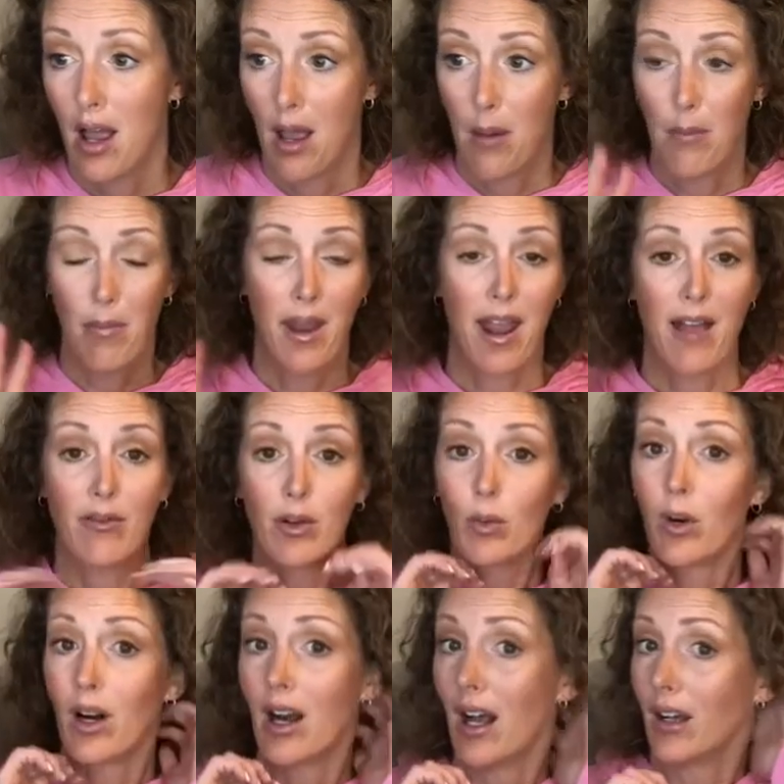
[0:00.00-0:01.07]
but
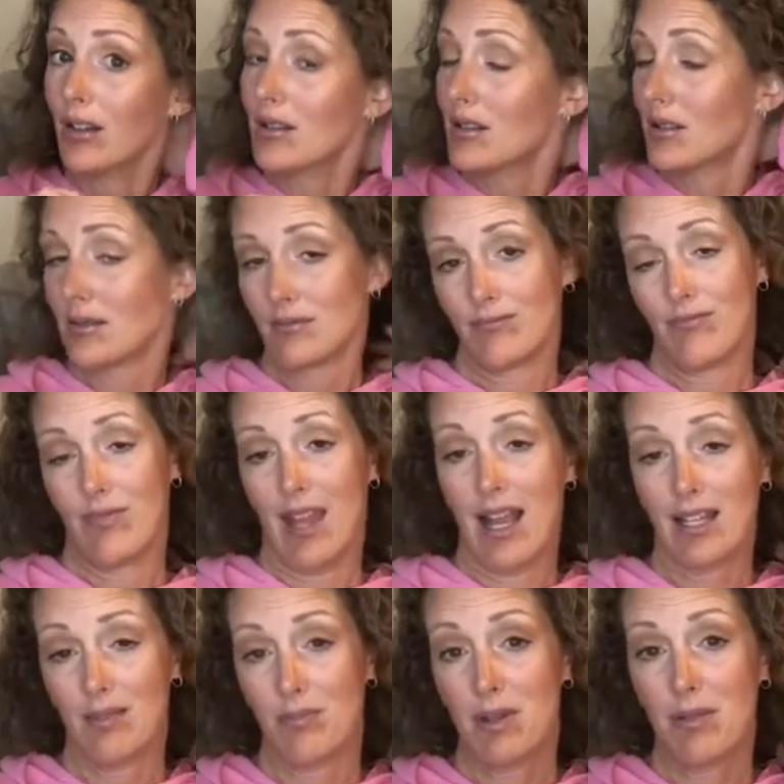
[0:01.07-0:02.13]
everywhere else,
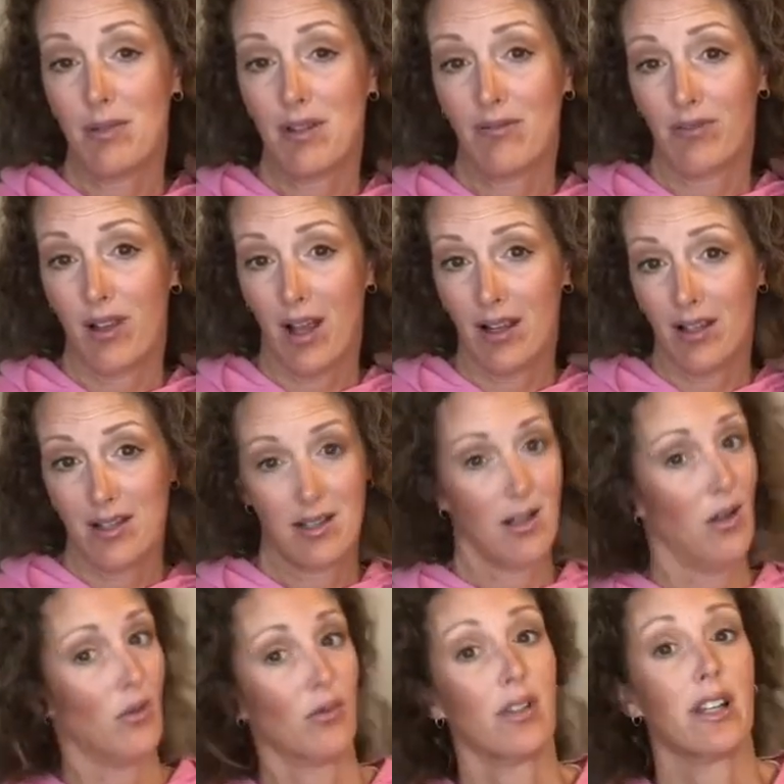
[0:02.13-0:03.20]
that's BB Flawless
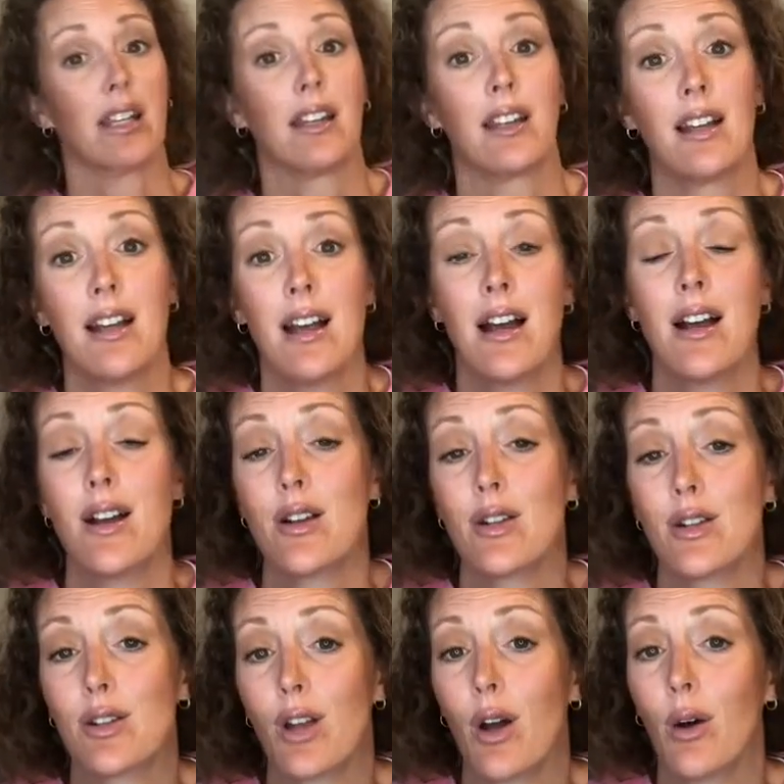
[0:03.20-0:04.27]
only.
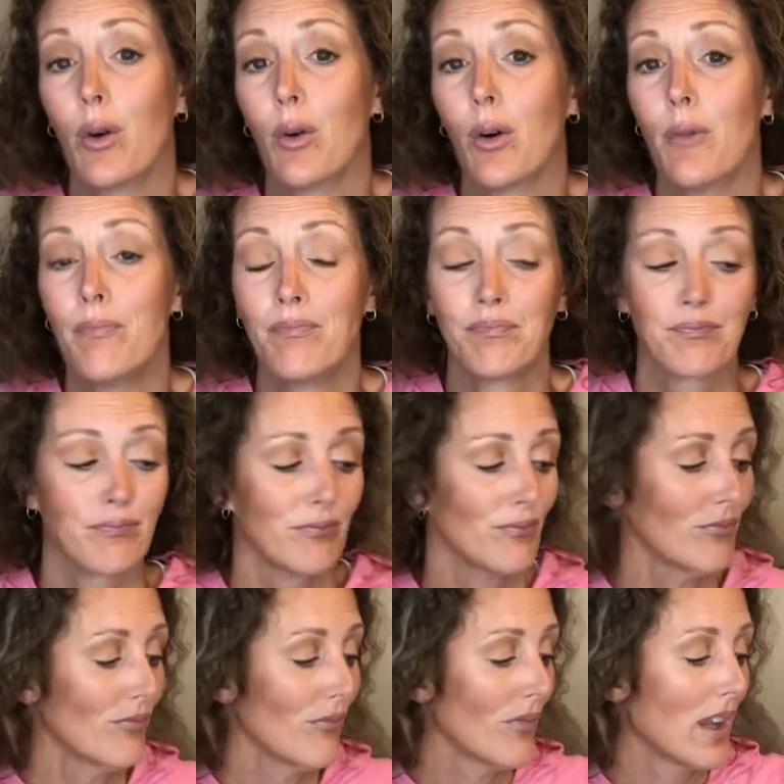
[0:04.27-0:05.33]
So
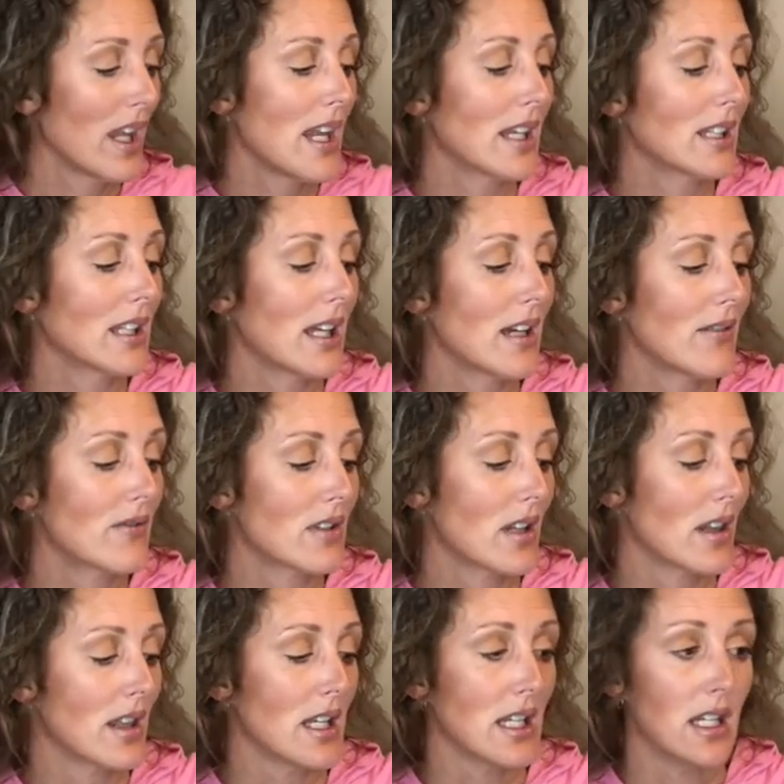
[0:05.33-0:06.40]
it gives
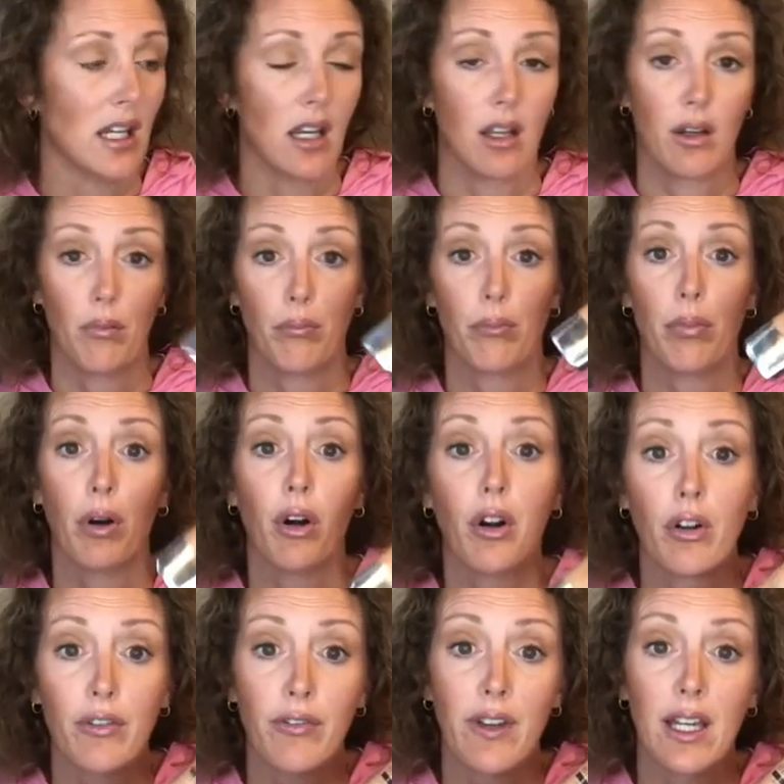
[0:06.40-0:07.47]
the
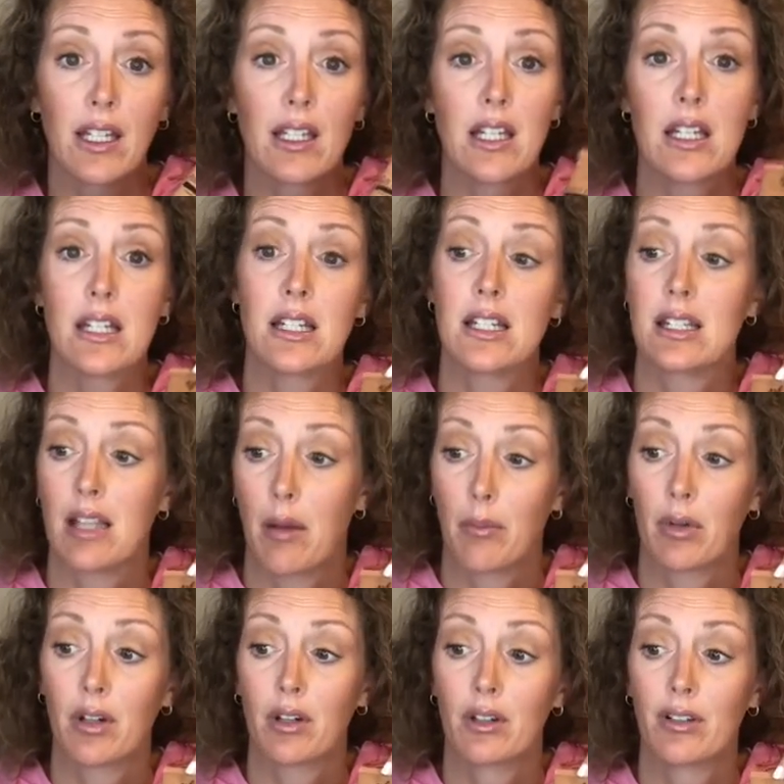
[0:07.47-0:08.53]
perfect
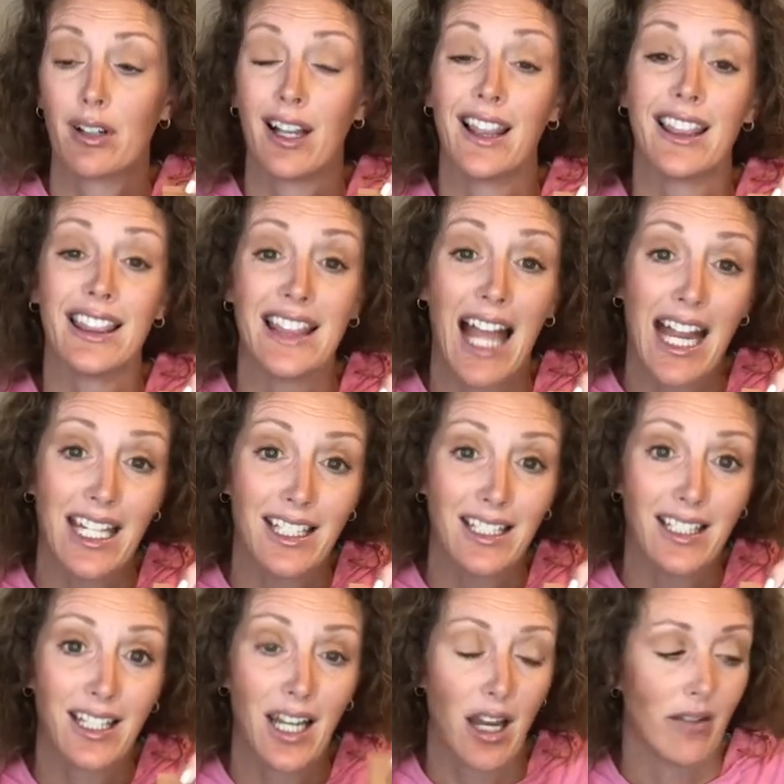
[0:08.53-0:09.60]
summer light
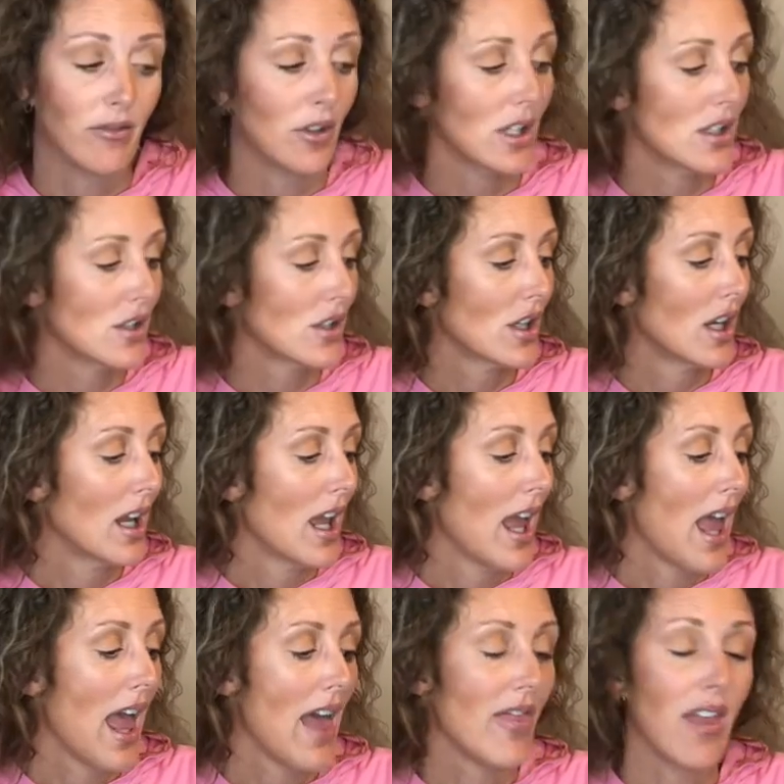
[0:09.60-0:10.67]
coverage,
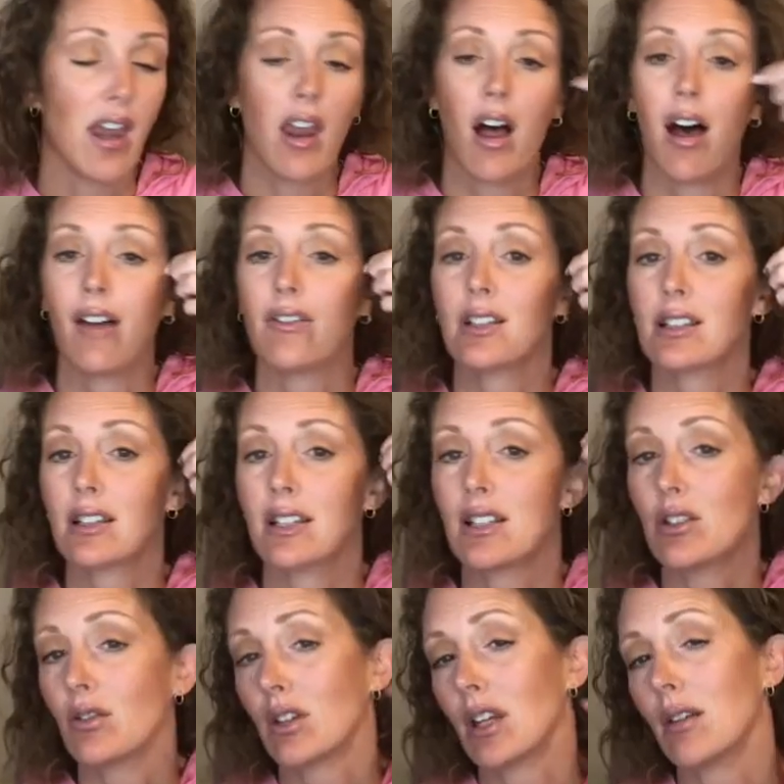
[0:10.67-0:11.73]
and then obviously
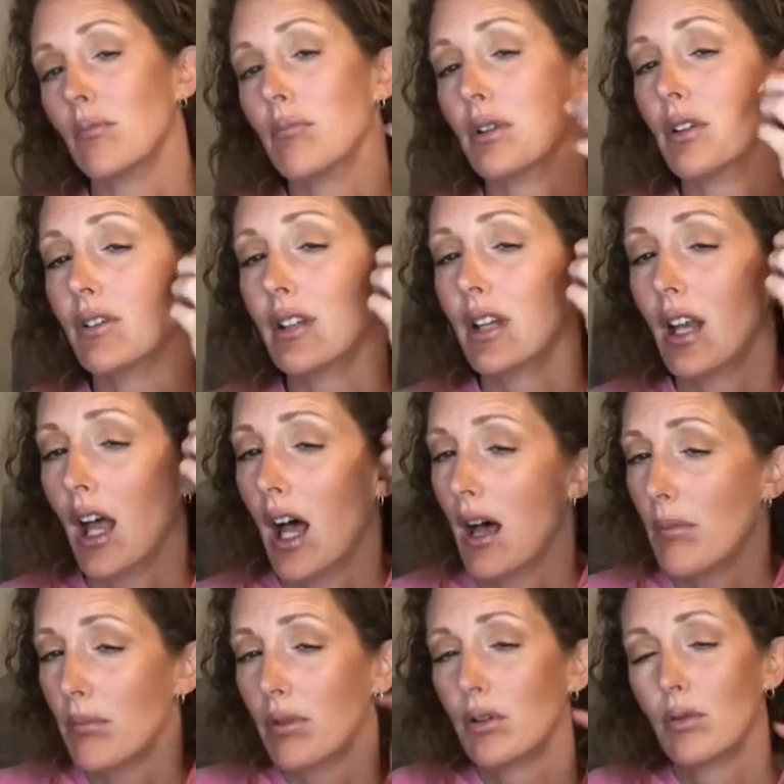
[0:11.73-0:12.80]
you can build it
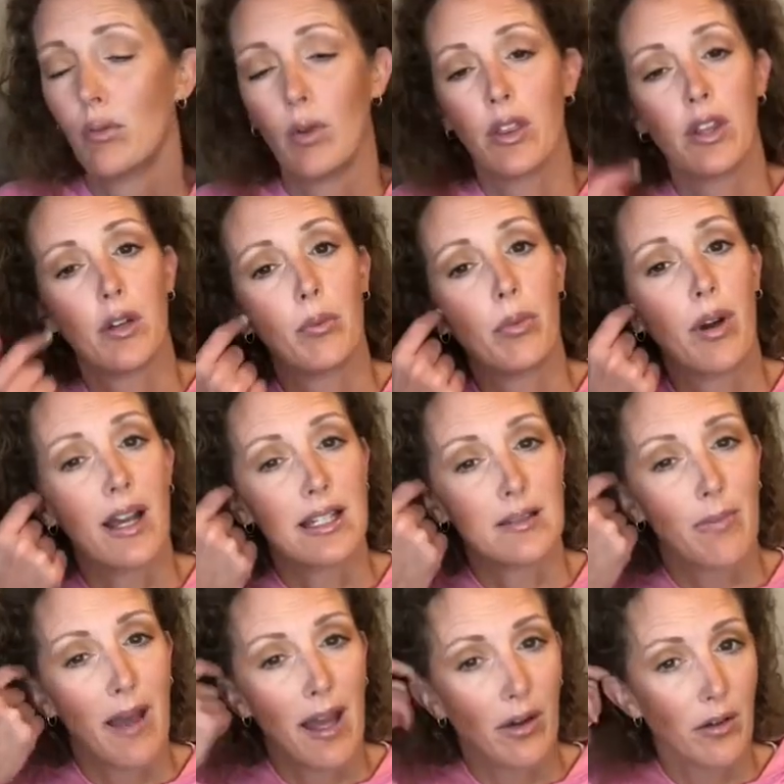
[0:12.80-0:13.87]
up with your pressed
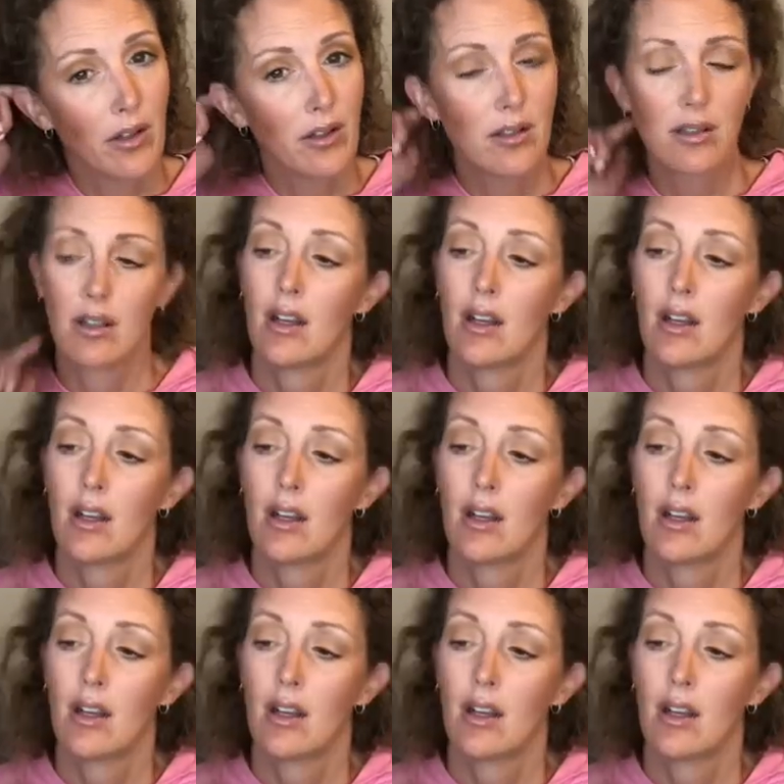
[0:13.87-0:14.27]
powders.